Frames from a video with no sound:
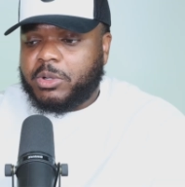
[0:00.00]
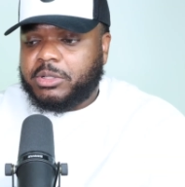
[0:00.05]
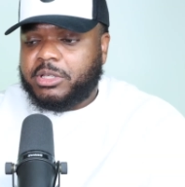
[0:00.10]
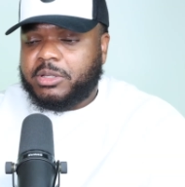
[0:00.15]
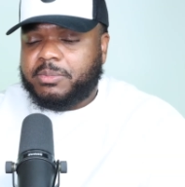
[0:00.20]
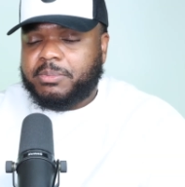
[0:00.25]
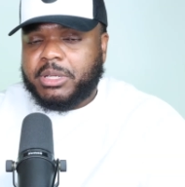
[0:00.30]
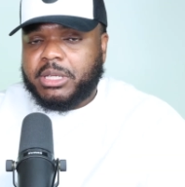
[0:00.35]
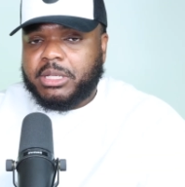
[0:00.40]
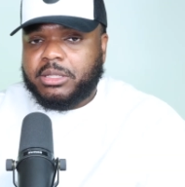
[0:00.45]

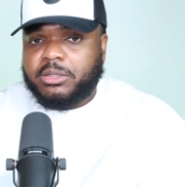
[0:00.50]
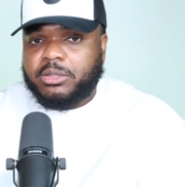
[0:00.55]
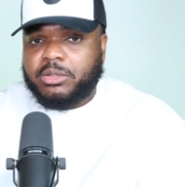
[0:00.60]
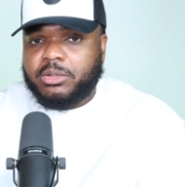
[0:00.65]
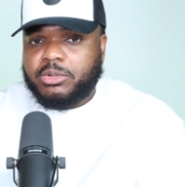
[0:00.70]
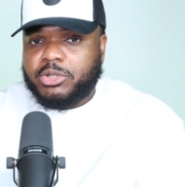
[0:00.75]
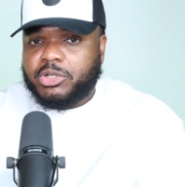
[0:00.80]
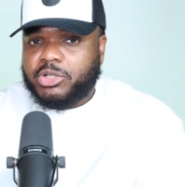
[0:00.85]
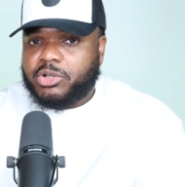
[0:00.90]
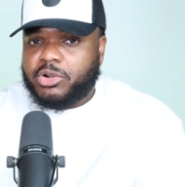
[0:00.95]
wanted me
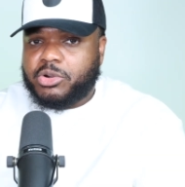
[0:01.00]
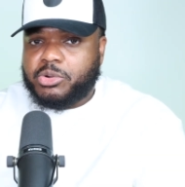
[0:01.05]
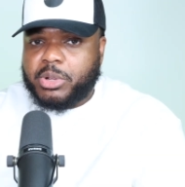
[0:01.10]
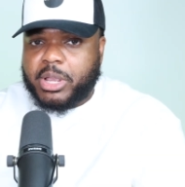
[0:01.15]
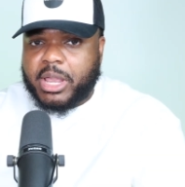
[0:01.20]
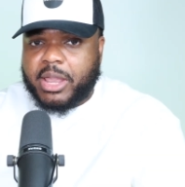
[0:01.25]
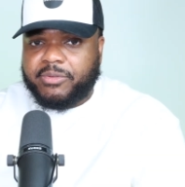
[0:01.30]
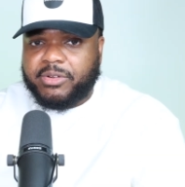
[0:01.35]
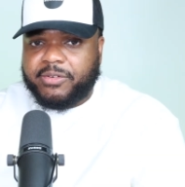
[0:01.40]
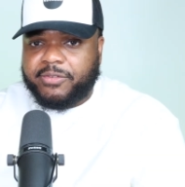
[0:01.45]
to show
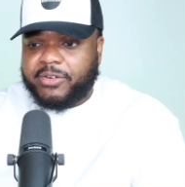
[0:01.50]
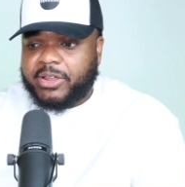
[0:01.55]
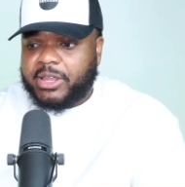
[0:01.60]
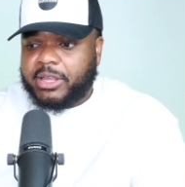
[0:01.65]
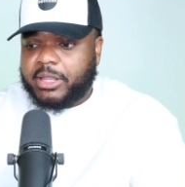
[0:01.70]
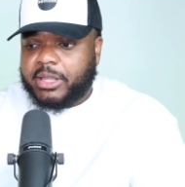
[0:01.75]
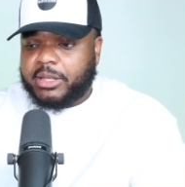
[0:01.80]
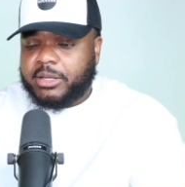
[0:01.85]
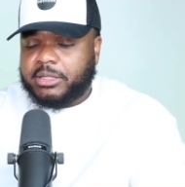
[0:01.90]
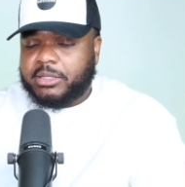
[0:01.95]
you
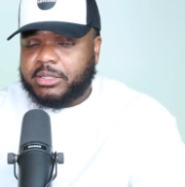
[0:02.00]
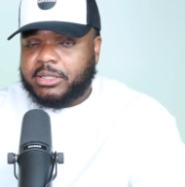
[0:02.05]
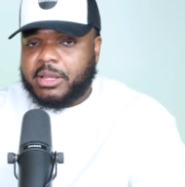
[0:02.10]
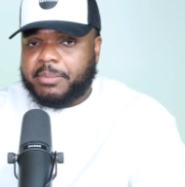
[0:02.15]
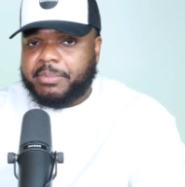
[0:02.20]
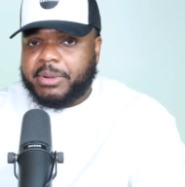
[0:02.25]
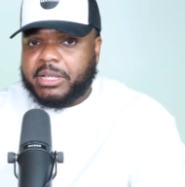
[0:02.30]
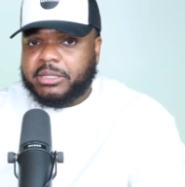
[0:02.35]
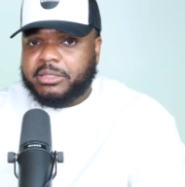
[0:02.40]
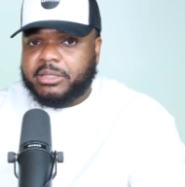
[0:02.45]
everything in a
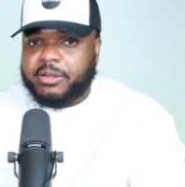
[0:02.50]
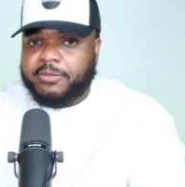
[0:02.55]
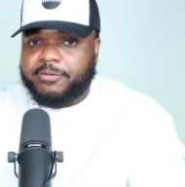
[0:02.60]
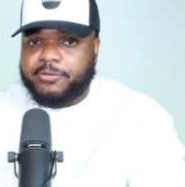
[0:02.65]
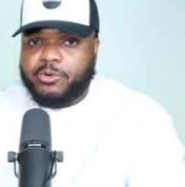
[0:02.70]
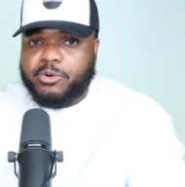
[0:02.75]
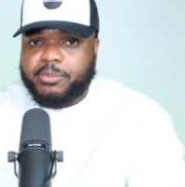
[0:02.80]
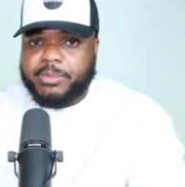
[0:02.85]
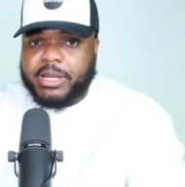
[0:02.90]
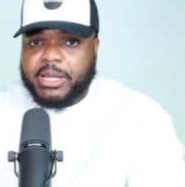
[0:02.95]
step-by-step -step
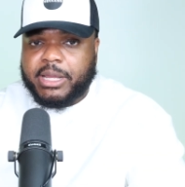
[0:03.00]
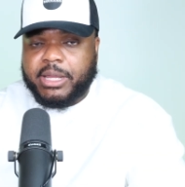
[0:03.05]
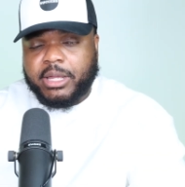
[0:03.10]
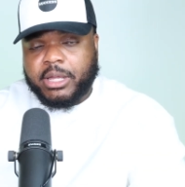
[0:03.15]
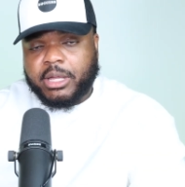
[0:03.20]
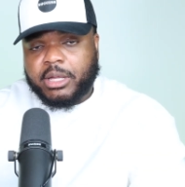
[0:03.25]
format,